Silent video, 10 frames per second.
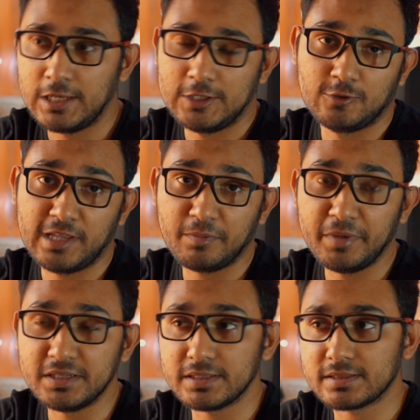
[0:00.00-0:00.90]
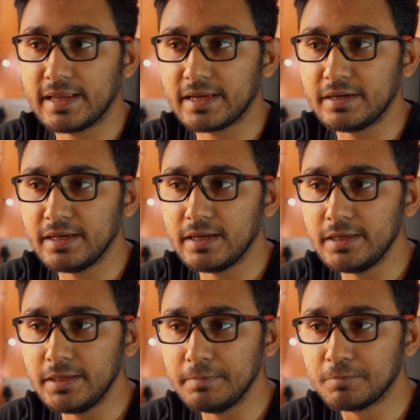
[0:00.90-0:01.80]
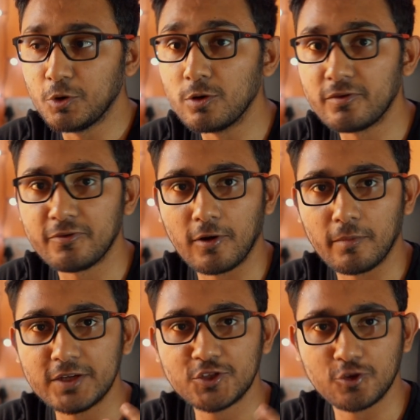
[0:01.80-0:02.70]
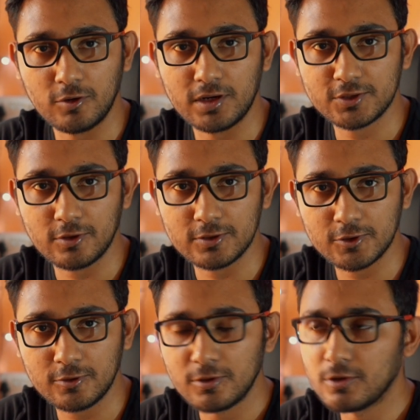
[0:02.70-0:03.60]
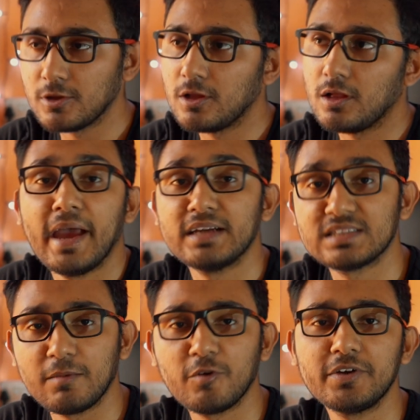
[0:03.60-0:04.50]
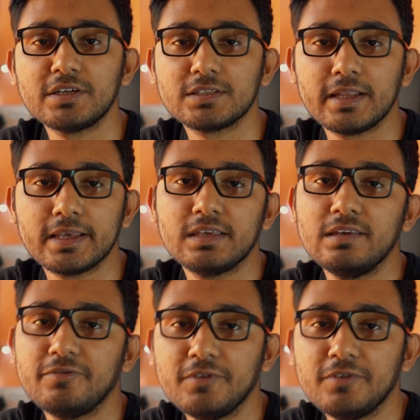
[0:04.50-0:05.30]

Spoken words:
So that means it's like really good for my shoulders also. And some of its like key